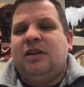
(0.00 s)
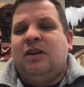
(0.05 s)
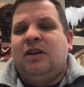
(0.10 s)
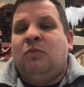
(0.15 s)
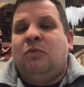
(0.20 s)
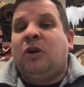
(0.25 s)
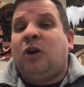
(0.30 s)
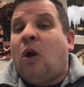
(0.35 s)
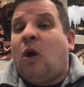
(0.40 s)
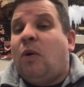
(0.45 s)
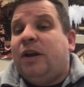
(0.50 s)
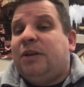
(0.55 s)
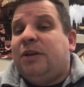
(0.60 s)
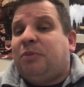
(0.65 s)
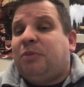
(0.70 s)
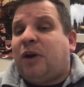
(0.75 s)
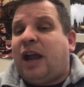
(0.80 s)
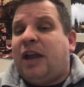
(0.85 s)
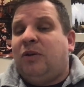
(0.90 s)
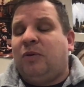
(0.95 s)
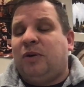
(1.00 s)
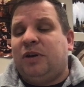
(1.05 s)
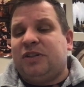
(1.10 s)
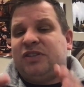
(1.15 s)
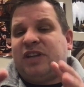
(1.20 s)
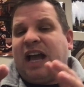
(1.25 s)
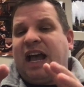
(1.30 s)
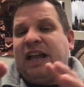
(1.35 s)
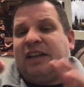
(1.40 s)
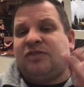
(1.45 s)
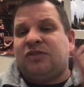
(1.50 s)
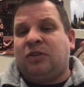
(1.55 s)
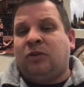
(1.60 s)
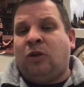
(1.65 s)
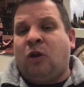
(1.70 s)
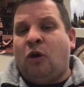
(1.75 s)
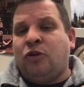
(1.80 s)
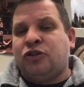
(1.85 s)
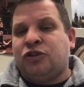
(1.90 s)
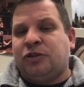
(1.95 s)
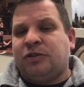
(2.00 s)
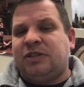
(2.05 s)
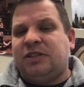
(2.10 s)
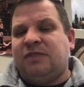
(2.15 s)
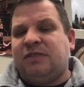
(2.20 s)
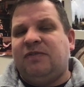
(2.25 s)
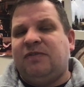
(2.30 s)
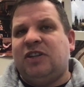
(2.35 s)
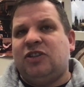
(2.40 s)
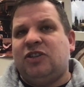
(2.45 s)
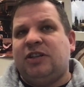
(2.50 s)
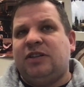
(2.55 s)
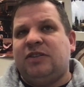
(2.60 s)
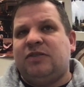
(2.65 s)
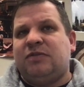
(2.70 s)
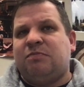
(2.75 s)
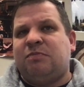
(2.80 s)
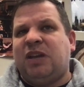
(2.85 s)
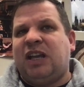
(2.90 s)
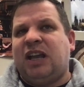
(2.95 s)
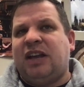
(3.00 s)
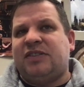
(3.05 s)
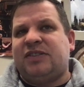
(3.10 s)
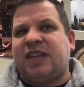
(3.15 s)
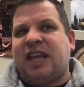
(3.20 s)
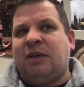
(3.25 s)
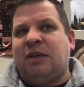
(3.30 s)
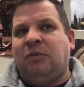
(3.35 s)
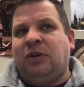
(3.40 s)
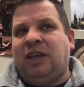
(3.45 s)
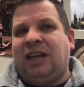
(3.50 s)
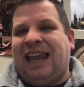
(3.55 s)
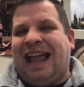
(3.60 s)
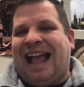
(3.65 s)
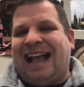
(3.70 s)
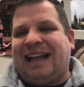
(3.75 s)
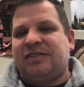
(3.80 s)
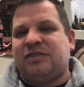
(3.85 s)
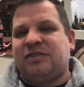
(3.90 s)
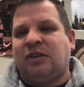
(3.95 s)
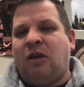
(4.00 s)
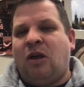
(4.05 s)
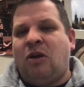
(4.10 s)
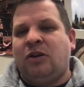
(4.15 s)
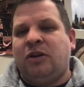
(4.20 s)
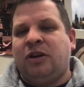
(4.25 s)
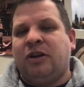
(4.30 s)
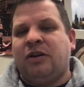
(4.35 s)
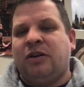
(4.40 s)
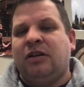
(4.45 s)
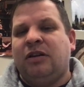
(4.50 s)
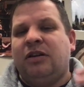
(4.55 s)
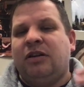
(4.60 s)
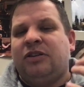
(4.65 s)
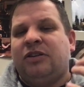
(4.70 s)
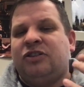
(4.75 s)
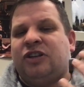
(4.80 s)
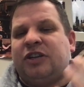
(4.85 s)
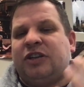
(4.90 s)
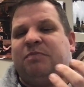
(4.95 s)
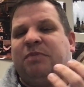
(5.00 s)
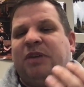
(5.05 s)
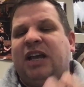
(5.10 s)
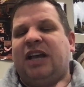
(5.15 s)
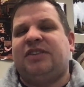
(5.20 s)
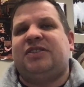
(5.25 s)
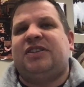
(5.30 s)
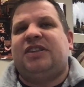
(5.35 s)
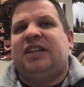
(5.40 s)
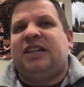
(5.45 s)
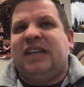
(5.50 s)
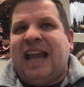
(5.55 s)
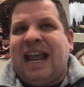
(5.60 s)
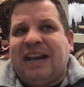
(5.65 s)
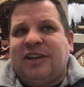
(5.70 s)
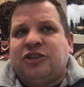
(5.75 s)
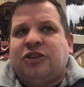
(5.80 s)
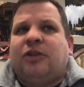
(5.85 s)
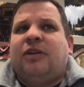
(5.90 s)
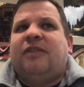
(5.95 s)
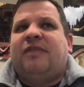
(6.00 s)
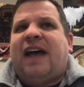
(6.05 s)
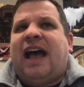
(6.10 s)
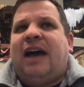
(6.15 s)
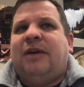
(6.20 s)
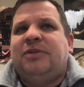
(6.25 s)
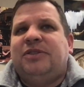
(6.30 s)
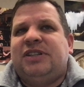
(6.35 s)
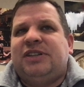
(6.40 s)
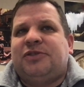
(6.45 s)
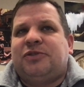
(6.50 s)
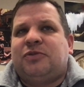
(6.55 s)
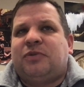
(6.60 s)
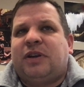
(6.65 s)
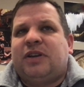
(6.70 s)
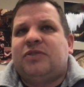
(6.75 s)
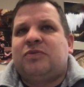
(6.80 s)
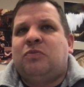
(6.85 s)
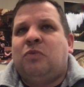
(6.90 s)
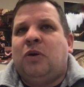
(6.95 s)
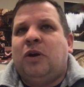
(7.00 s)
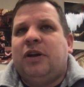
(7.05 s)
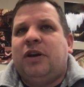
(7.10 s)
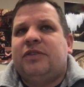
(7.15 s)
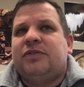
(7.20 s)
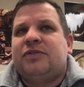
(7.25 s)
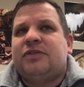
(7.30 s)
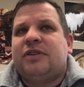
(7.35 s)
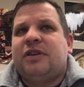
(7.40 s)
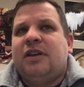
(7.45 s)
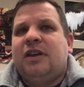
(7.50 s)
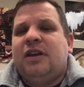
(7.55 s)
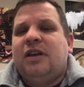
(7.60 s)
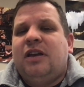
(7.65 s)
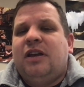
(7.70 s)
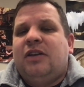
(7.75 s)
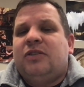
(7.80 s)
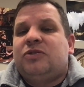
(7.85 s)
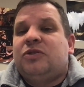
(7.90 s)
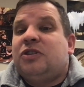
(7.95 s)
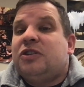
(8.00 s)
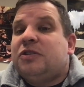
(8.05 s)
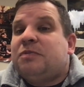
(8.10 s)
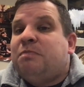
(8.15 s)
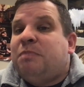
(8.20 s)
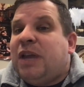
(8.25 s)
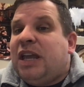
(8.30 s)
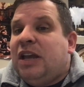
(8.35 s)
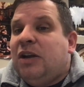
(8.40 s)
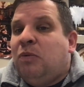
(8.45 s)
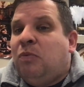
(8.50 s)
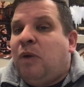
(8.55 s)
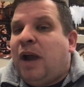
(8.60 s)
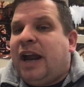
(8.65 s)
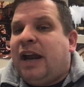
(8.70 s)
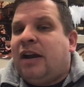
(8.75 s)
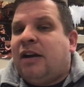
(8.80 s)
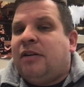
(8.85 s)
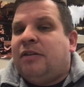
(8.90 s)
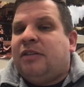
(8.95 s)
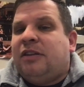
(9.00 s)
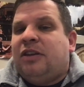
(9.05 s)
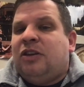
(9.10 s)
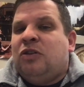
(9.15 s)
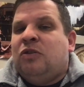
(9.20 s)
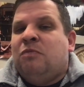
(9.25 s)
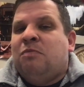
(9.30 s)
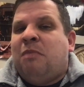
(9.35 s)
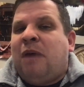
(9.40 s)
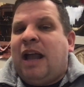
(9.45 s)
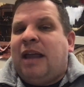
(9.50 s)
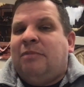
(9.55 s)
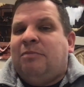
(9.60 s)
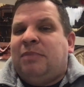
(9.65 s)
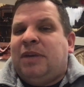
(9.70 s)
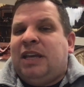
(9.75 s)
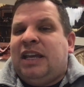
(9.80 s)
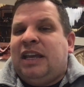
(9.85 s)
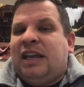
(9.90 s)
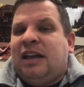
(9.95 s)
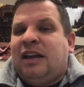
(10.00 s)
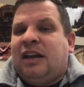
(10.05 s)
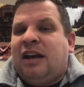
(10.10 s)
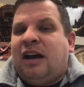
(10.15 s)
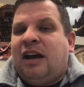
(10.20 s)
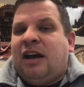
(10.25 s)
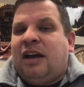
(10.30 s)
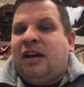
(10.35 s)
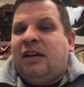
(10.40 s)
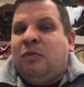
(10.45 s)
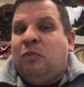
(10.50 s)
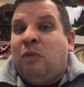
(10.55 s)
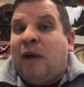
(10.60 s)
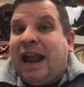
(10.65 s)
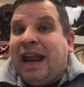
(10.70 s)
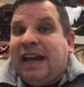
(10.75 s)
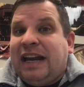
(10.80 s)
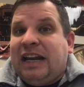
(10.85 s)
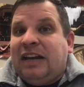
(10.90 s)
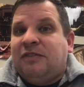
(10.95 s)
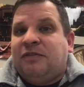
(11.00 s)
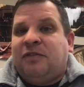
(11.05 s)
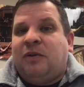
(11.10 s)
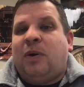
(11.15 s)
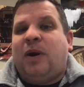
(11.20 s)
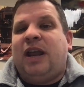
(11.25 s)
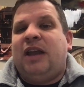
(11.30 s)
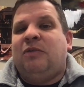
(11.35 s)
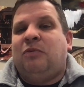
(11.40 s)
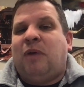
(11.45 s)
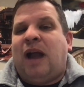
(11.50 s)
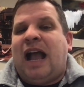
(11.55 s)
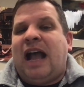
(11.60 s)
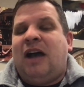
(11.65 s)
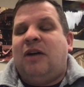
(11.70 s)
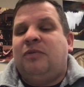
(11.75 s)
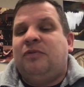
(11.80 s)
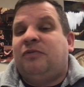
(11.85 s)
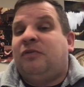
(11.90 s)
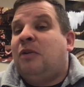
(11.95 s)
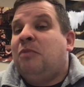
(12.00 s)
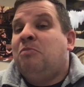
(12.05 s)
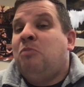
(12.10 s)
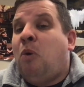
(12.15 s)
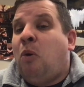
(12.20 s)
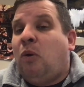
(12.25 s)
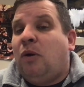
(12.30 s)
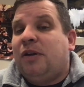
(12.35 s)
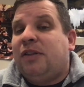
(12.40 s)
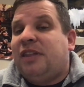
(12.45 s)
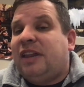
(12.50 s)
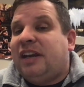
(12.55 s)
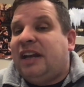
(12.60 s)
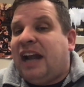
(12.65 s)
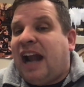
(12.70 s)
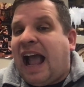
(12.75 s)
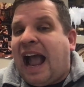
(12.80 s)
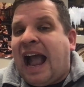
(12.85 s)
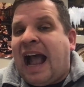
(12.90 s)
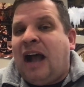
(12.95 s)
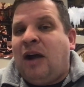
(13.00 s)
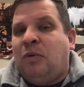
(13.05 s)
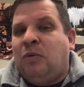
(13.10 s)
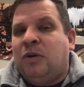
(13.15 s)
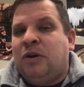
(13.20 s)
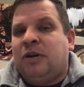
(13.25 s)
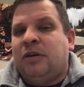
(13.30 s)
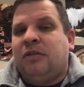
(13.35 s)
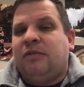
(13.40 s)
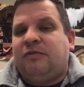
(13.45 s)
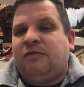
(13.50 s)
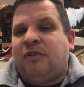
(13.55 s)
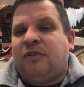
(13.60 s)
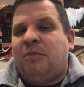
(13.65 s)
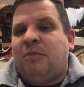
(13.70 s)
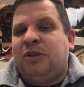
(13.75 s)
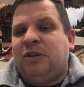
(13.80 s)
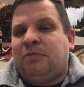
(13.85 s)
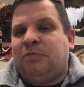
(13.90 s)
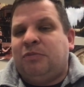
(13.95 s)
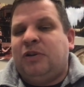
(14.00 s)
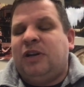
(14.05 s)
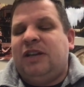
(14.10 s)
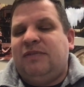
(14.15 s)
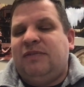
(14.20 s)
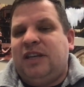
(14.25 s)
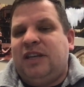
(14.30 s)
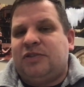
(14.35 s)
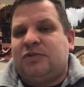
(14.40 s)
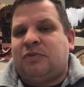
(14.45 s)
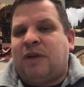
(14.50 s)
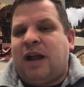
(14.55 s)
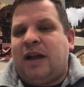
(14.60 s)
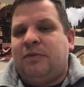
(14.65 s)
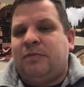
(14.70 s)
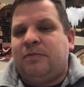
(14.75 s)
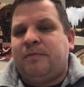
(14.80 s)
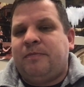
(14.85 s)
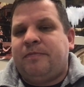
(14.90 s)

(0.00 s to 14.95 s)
We're going to prioritize larger divisions because they will last longer, just because of the nature of how districts works. So just be aware that you might be waiting for a round for more than an hour from your previous round.